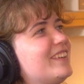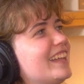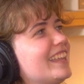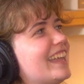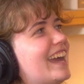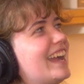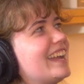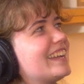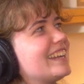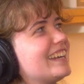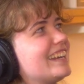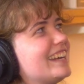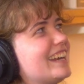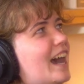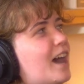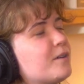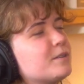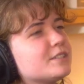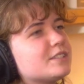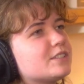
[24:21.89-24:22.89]
like,
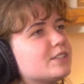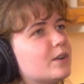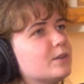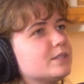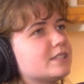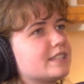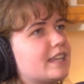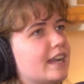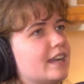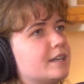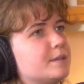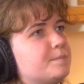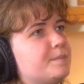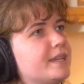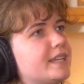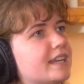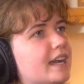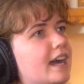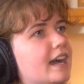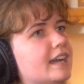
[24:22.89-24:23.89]
I was so scared
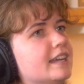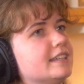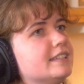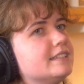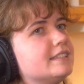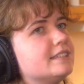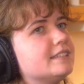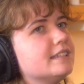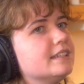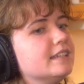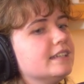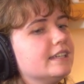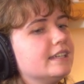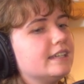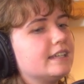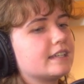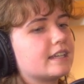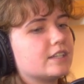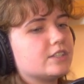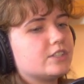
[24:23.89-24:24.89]
because
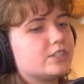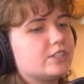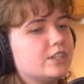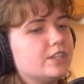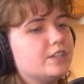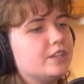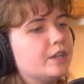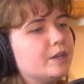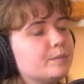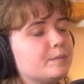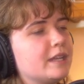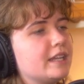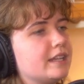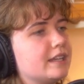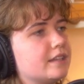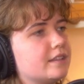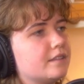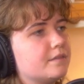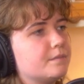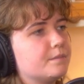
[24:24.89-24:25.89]
she knew
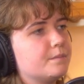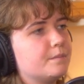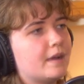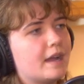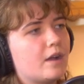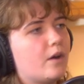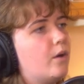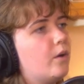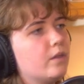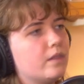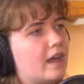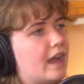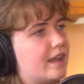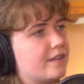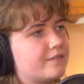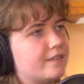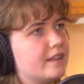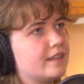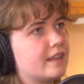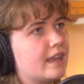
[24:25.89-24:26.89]
me my whole
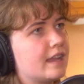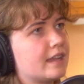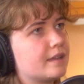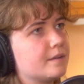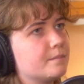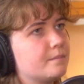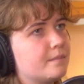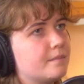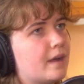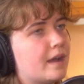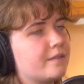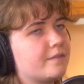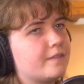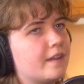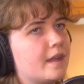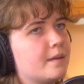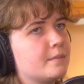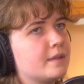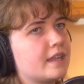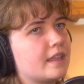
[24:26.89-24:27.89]
life. And like my
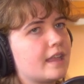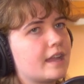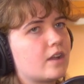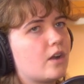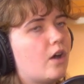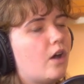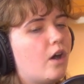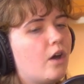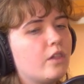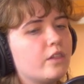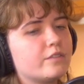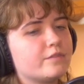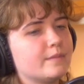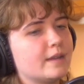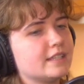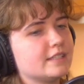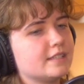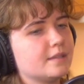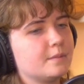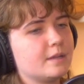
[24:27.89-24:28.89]
family, like all of my
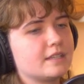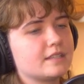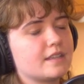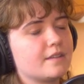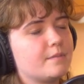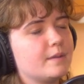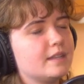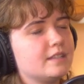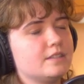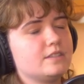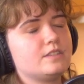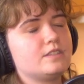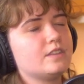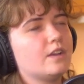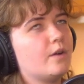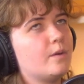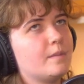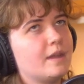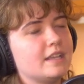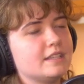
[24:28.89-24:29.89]
siblings have been
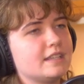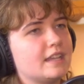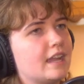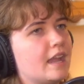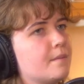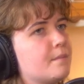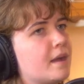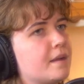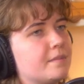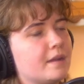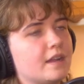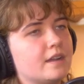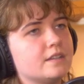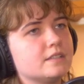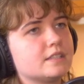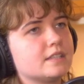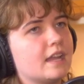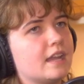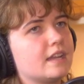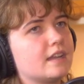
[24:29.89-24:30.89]
so amazing. And my
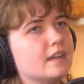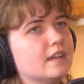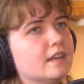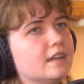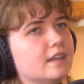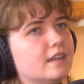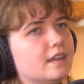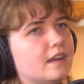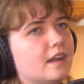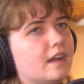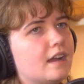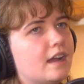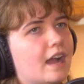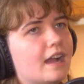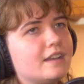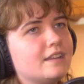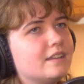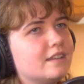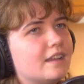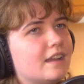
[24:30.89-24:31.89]
parents, like
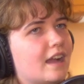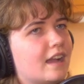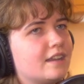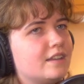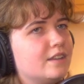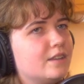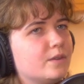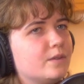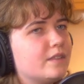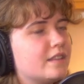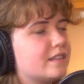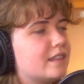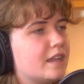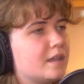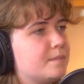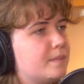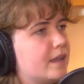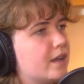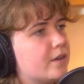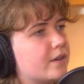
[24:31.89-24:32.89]
I knew that
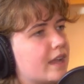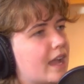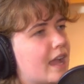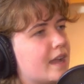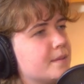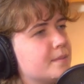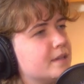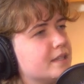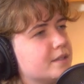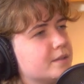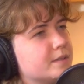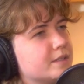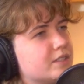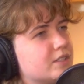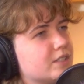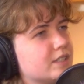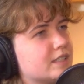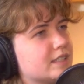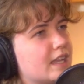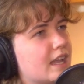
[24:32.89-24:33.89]
they'd be okay, but it was
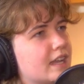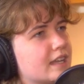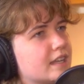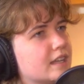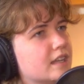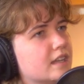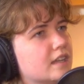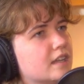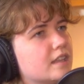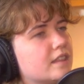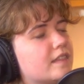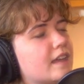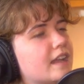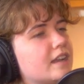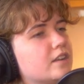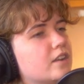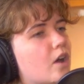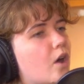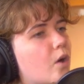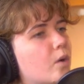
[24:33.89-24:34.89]
just like, they
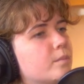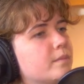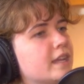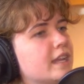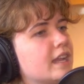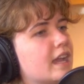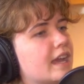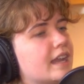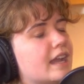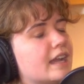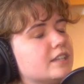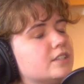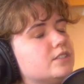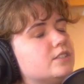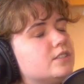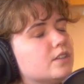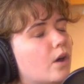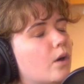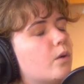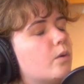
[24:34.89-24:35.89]
know me and I
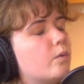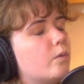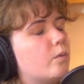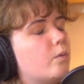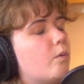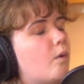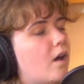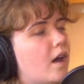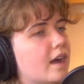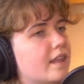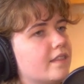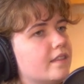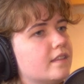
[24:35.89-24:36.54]
don't want